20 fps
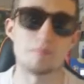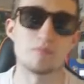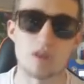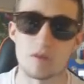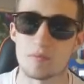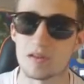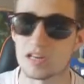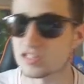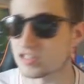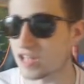am
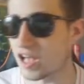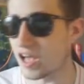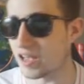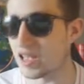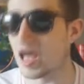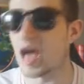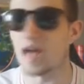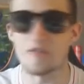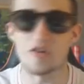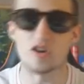gonna beat this
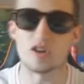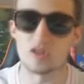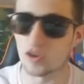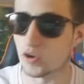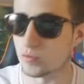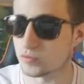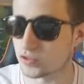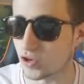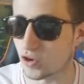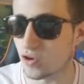guy. I fucking
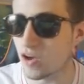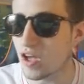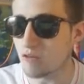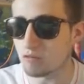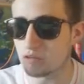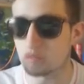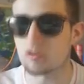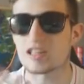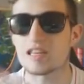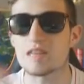hope so.
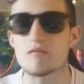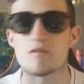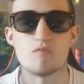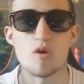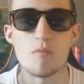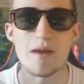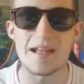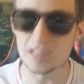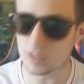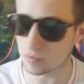We want to keep the
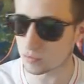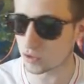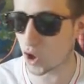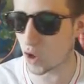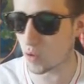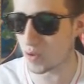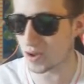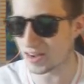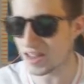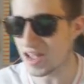momentum
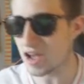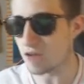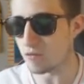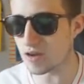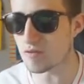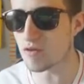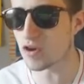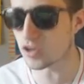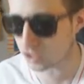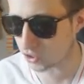going.
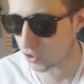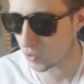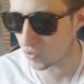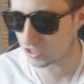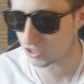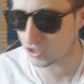We want to go